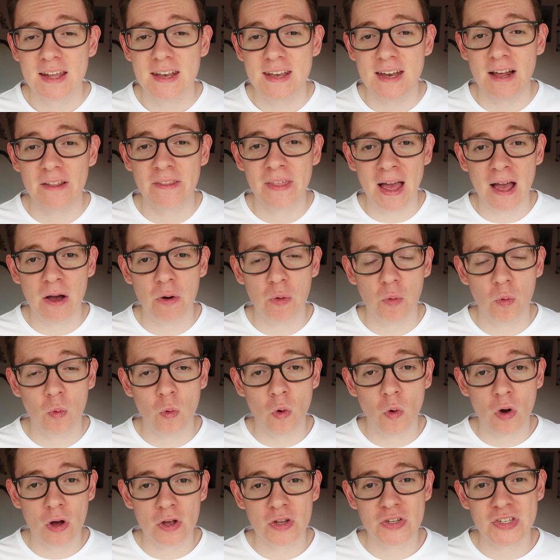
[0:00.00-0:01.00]
Now that
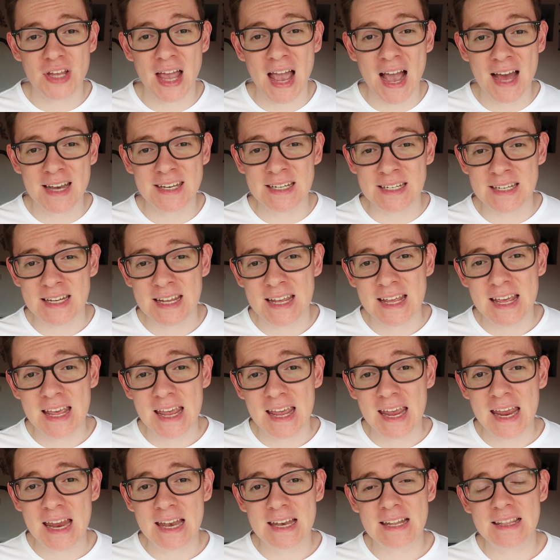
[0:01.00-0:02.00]
was added
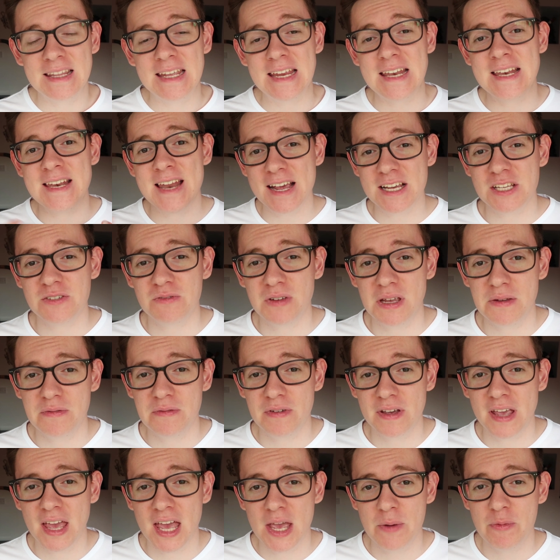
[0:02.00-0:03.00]
in the next
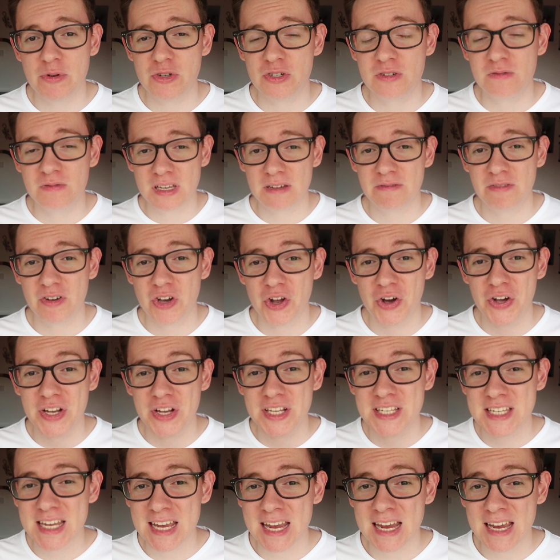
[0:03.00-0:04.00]
FIFA game, which is FIFA
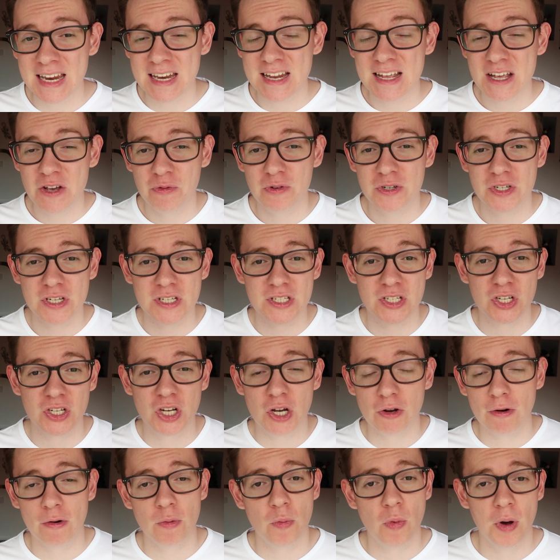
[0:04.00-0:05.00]
19, which is the
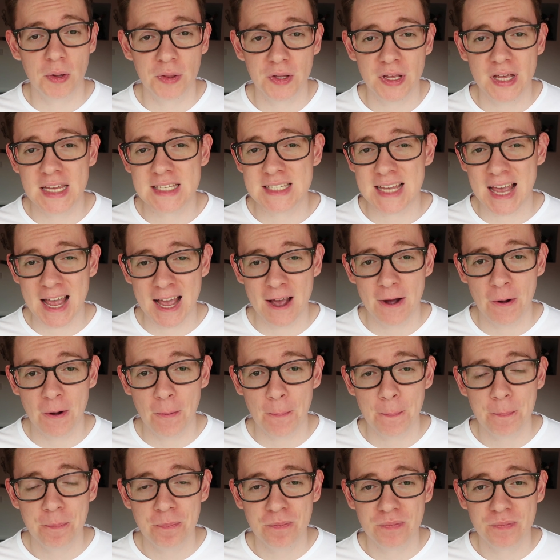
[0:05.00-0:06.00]
current one that is out.